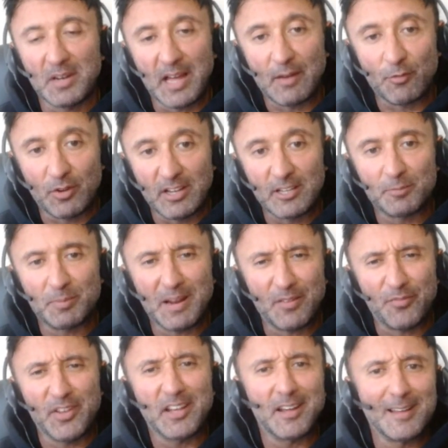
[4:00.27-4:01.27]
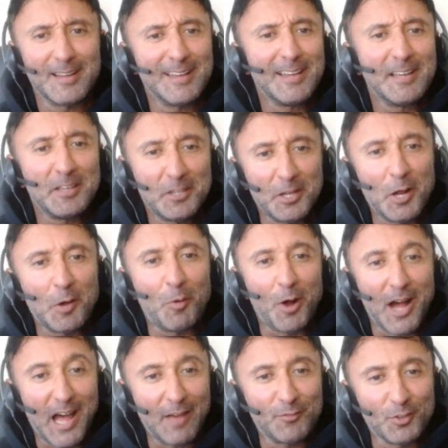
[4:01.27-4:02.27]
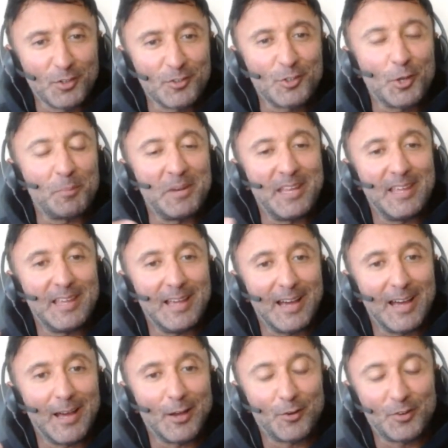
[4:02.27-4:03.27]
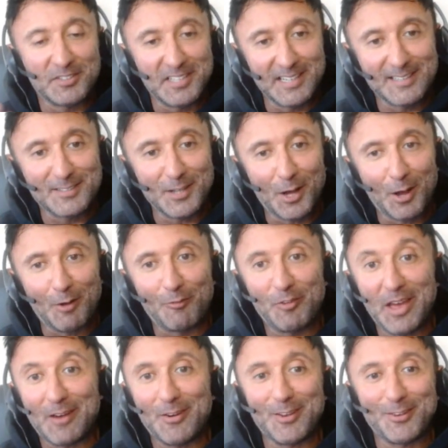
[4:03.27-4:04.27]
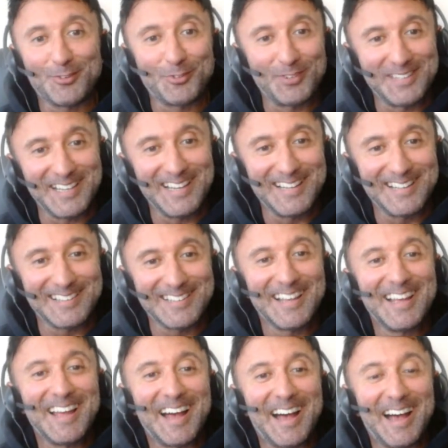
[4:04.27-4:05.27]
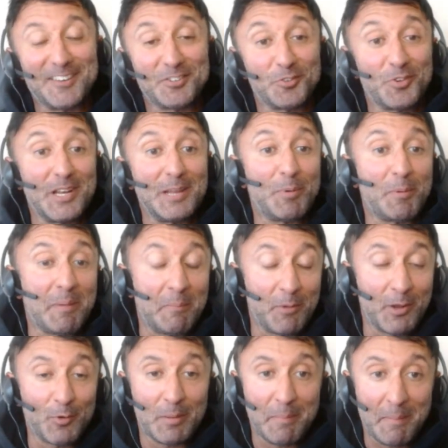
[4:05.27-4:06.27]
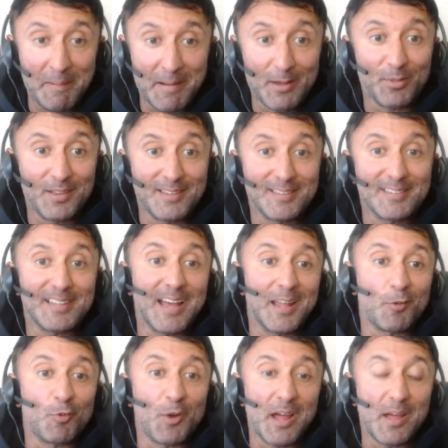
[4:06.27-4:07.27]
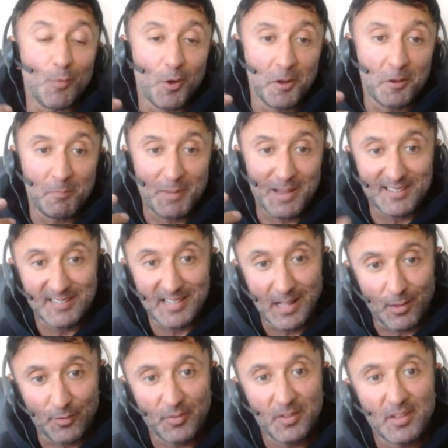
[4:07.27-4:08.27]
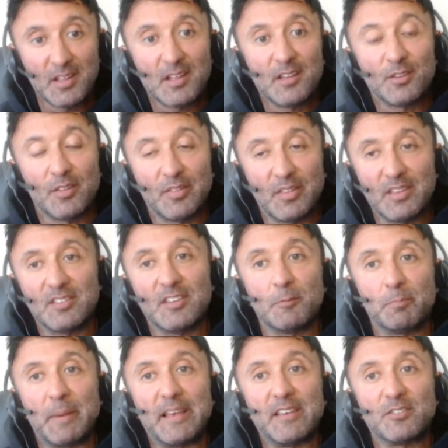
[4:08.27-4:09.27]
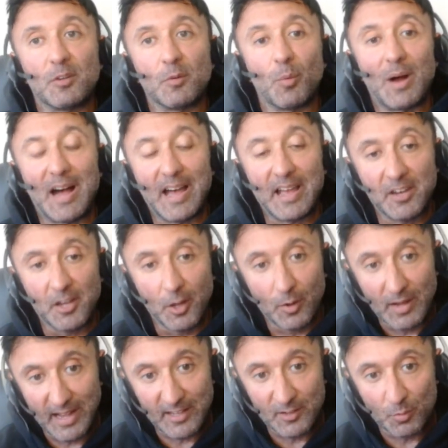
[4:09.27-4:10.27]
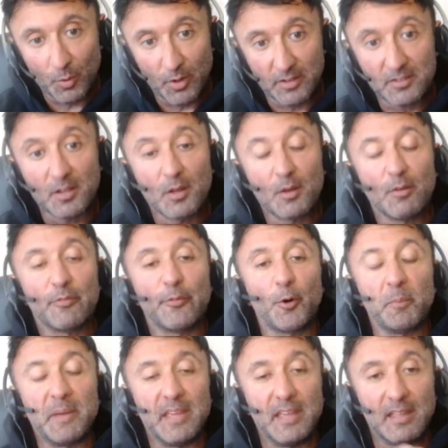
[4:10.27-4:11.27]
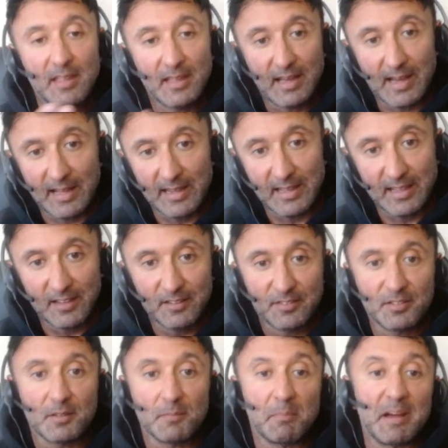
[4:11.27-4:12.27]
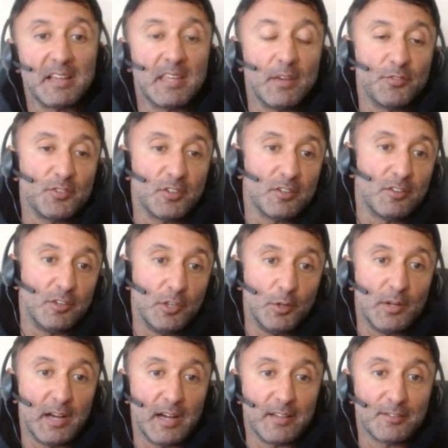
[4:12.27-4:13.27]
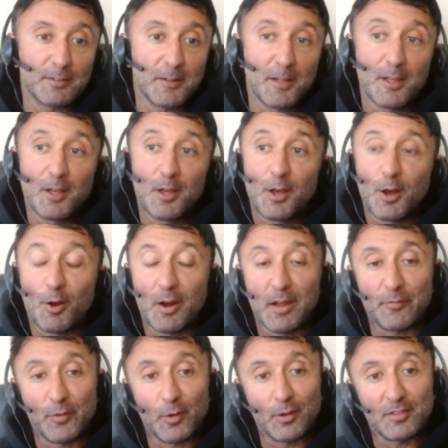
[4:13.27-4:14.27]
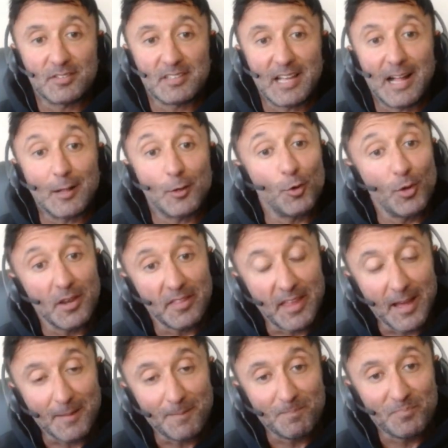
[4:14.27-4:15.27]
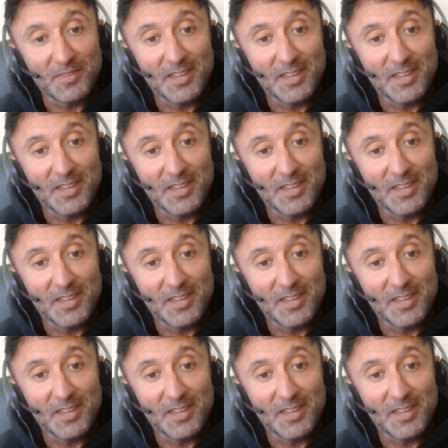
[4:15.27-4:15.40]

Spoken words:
that I've released, but I figure, you know what, I've done so many critiques of various routines, I should really put my money where my mouth is and write one myself. So this is based on what I know has worked for me, and it is my gift to you guys. All right, folks, I'll call it there.